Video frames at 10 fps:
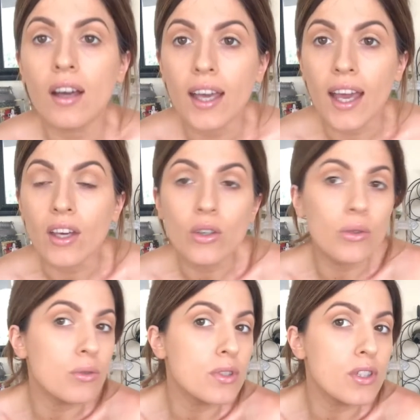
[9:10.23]
Okay,
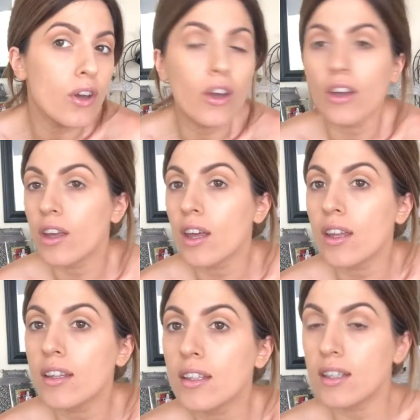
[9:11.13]
cool. So
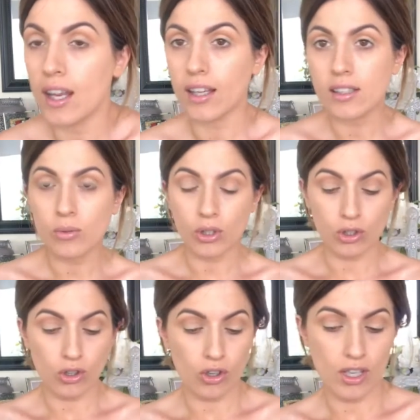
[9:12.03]
next we're going
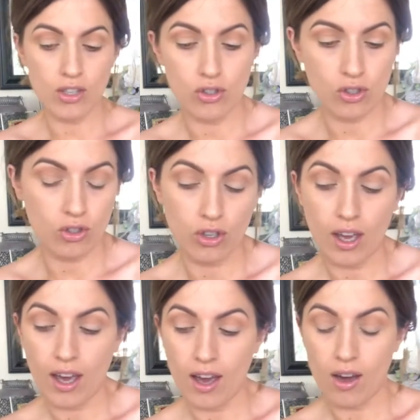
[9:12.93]
to go into
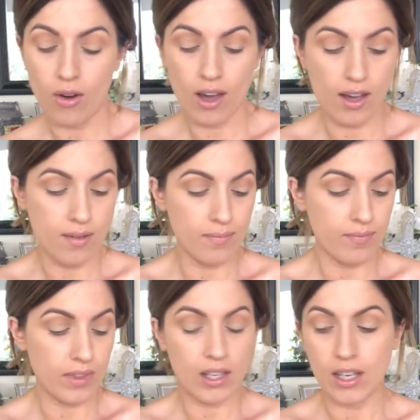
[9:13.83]
our
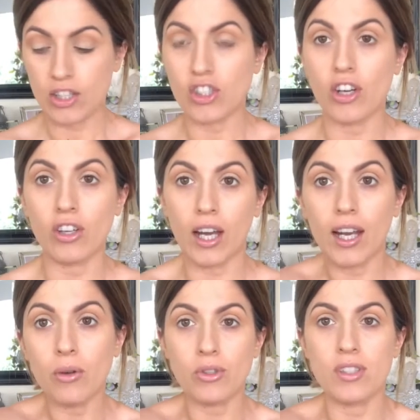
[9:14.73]
next shadow
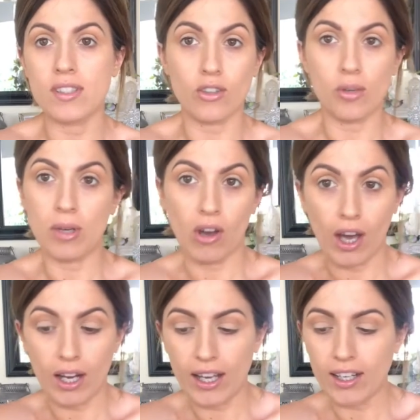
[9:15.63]
colour, which is going to be a
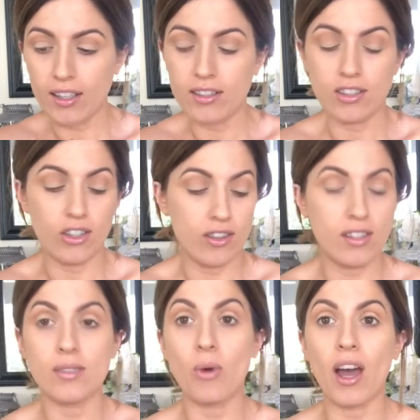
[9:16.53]
highlighter. So
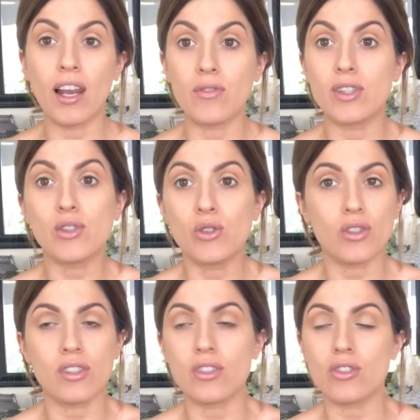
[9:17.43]
this is why I love this look,
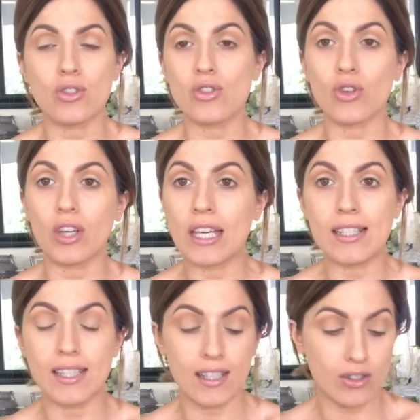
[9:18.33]
because it's just so easy.